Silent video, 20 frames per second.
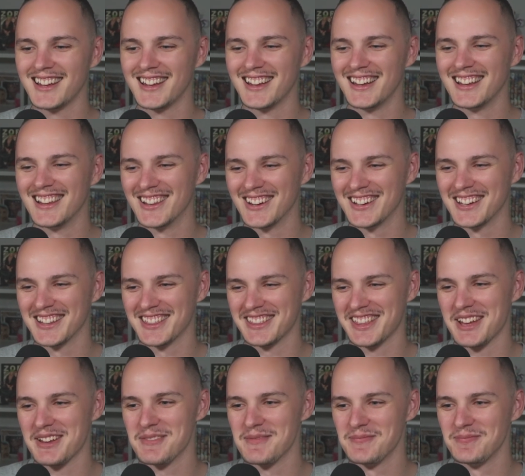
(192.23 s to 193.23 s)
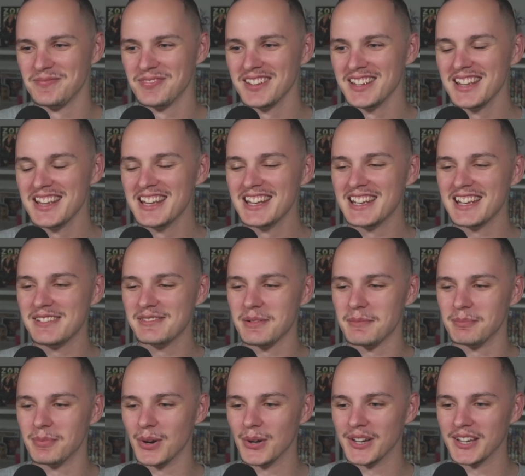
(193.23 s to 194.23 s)
Look at them. Even
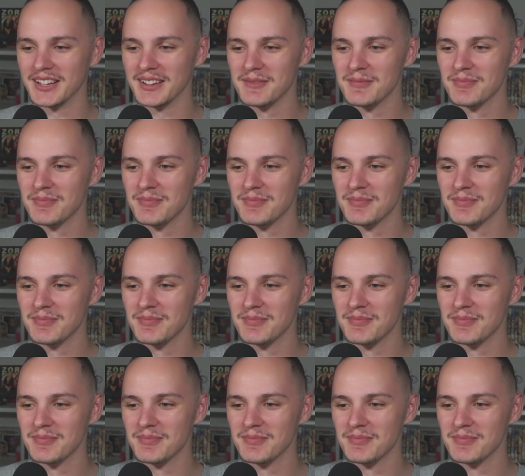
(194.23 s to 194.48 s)
Bonnie.